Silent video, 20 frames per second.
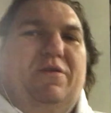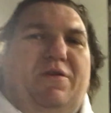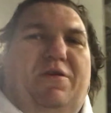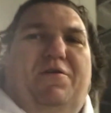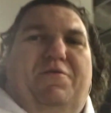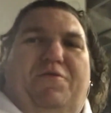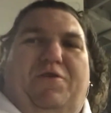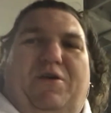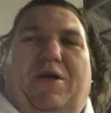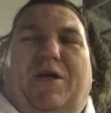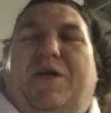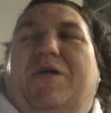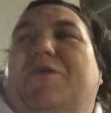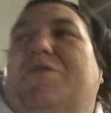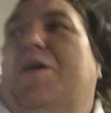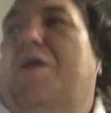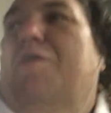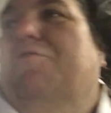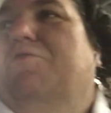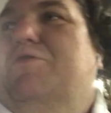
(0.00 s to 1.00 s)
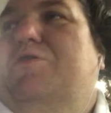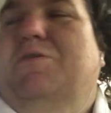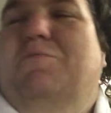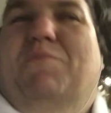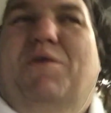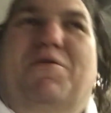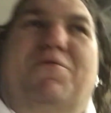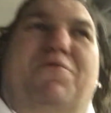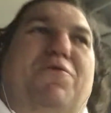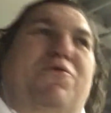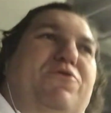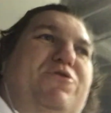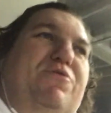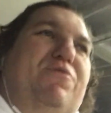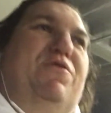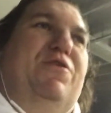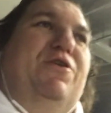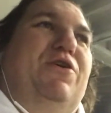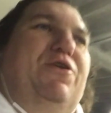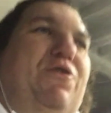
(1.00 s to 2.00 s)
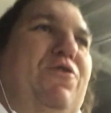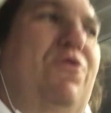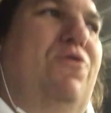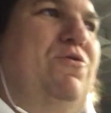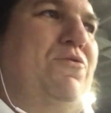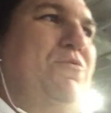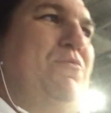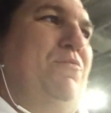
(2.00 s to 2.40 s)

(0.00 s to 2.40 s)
If you guys haven't seen my first video,